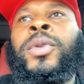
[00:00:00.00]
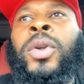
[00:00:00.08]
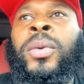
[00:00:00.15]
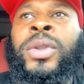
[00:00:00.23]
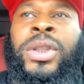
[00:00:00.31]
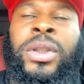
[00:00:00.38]

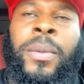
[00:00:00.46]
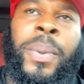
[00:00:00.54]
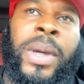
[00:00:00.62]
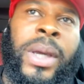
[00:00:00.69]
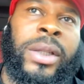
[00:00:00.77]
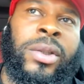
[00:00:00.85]
So it just
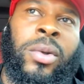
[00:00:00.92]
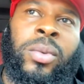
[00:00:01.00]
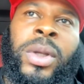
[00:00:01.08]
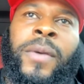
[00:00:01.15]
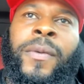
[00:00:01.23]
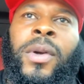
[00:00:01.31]
depends
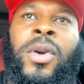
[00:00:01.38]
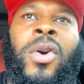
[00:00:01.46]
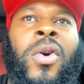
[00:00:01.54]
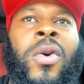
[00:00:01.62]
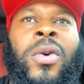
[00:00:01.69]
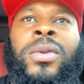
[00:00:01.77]
on different
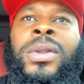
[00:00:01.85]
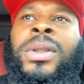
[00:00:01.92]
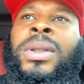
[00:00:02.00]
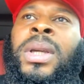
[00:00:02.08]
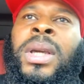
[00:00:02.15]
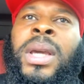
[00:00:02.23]
calls.
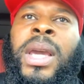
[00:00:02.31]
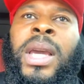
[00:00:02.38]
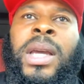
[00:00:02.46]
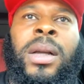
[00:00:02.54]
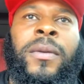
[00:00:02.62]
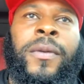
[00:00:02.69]

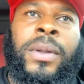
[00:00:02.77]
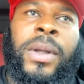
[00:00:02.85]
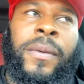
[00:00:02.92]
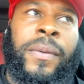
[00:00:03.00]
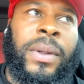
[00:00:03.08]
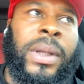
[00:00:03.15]
It comes for
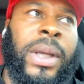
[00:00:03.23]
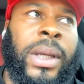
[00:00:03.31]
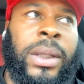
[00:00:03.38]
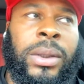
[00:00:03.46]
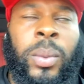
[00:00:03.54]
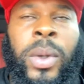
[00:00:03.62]
different
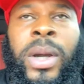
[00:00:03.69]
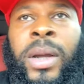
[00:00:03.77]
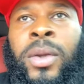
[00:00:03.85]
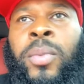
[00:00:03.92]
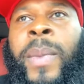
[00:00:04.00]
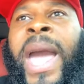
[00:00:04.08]
things.
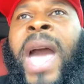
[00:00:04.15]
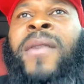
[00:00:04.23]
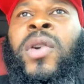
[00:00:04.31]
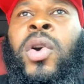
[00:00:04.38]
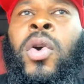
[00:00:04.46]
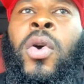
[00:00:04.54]
Where you might
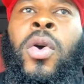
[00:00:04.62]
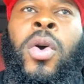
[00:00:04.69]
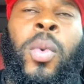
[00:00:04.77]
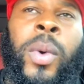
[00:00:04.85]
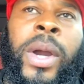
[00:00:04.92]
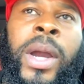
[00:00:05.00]
have a
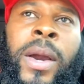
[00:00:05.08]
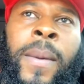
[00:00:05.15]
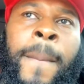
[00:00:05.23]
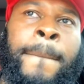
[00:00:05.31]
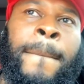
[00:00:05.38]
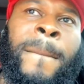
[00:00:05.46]
call where
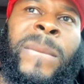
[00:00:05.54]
